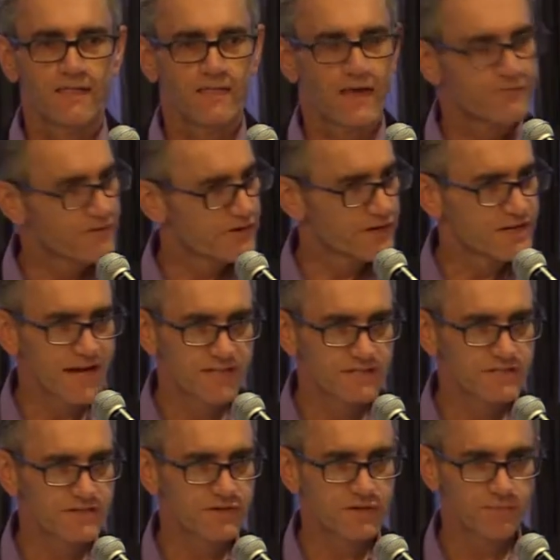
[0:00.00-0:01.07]
they're very
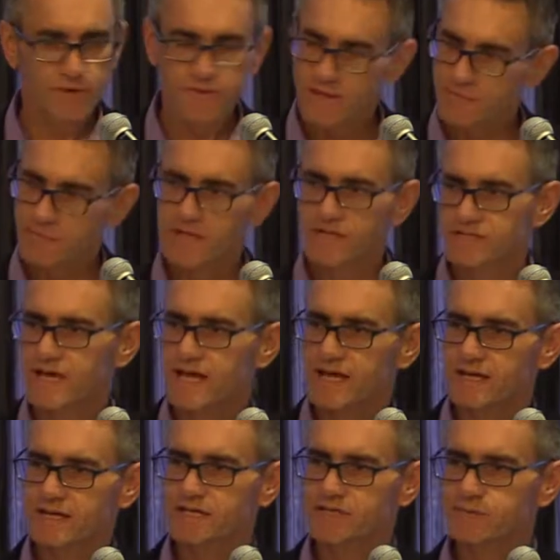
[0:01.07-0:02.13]
necessary, but they're major
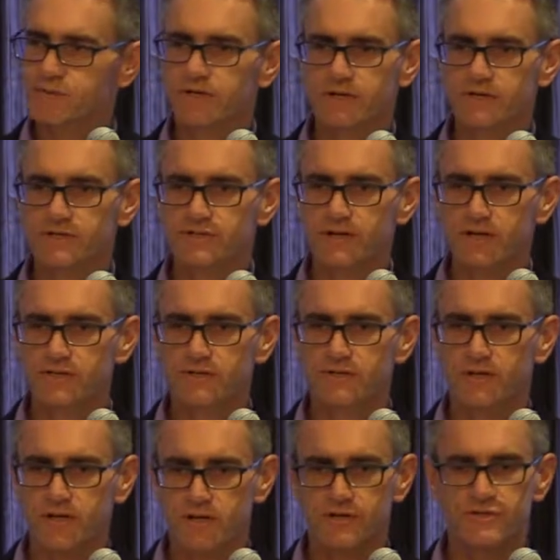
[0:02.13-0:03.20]
headaches when
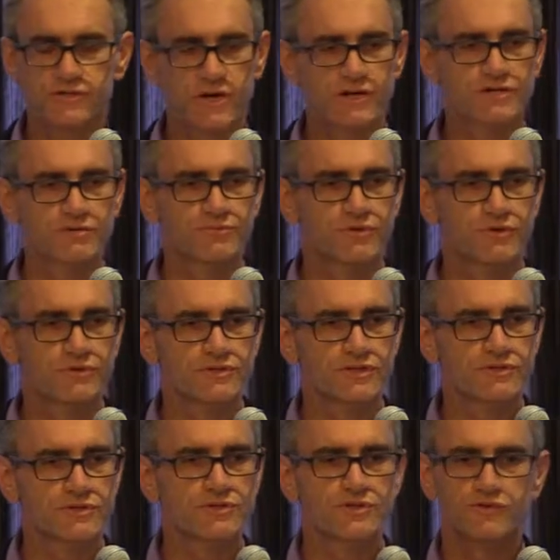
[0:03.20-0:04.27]
in a construction
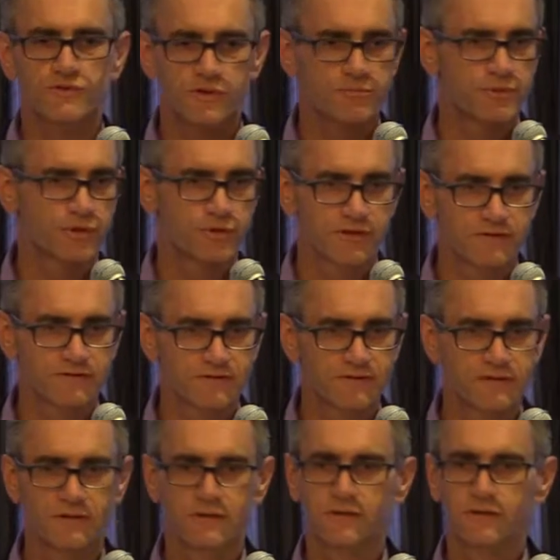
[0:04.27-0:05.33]
process, because you've got to build it,
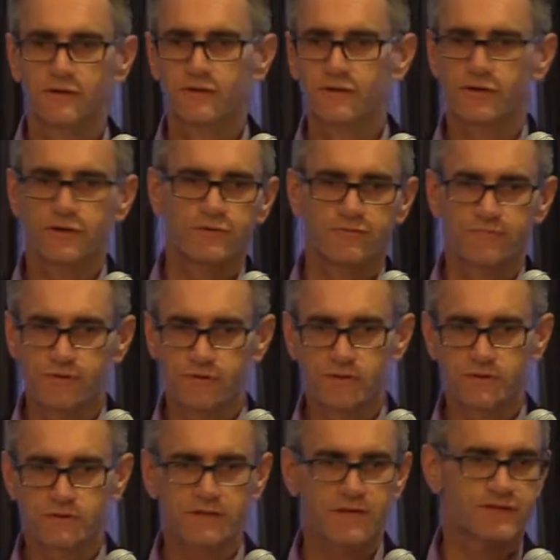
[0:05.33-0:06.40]
you've got to review
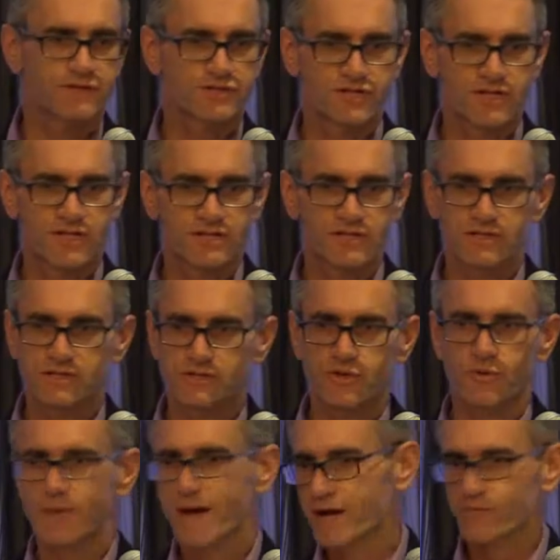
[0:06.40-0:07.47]
it, get the changes,
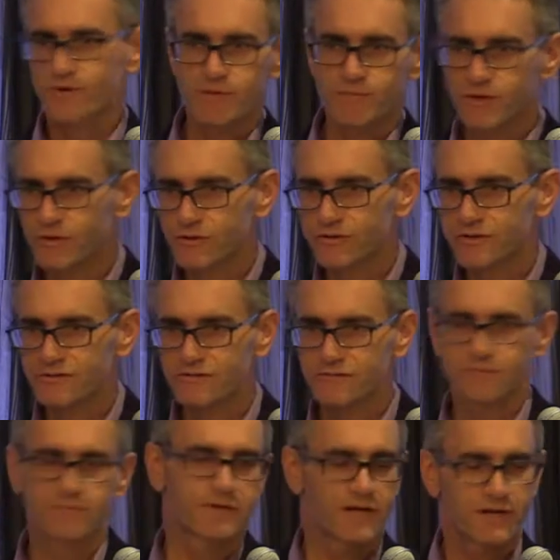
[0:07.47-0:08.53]
go back, rebuild it,
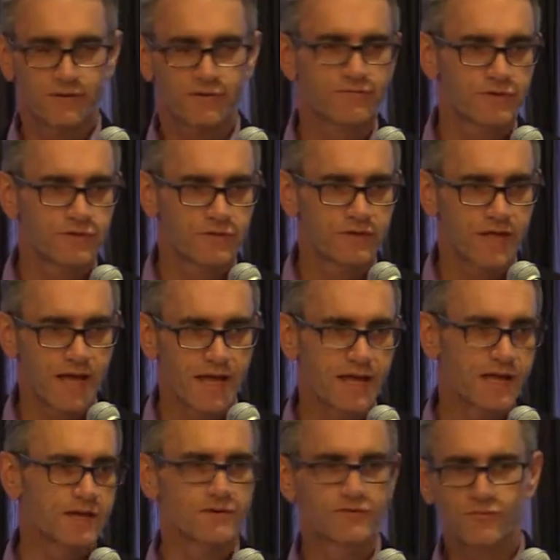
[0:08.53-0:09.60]
get it reviewed
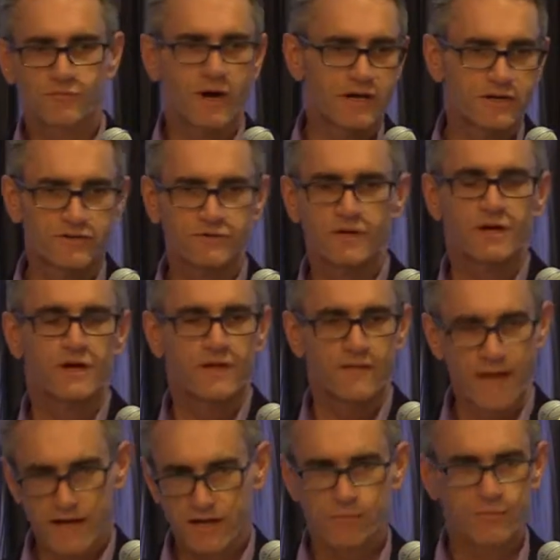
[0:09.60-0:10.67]
again, so minor to,
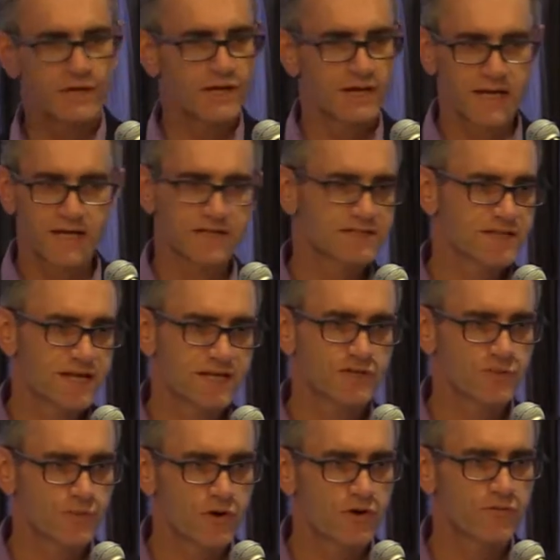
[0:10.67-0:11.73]
that could be an 8, 10,
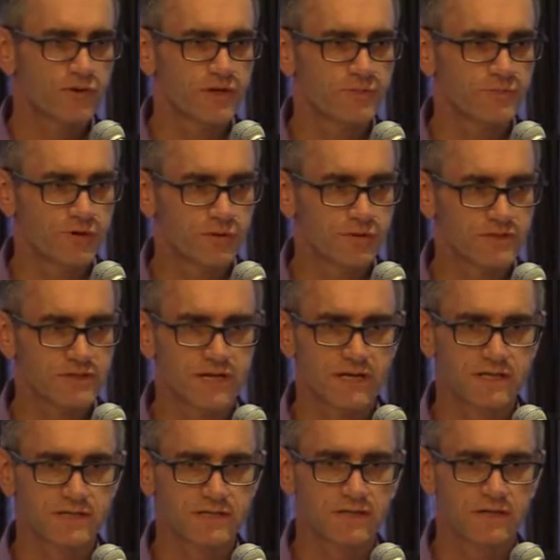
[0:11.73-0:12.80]
12-week
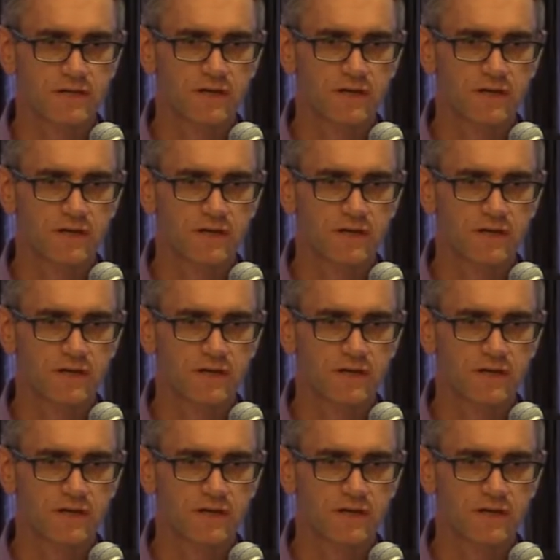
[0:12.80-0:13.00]
process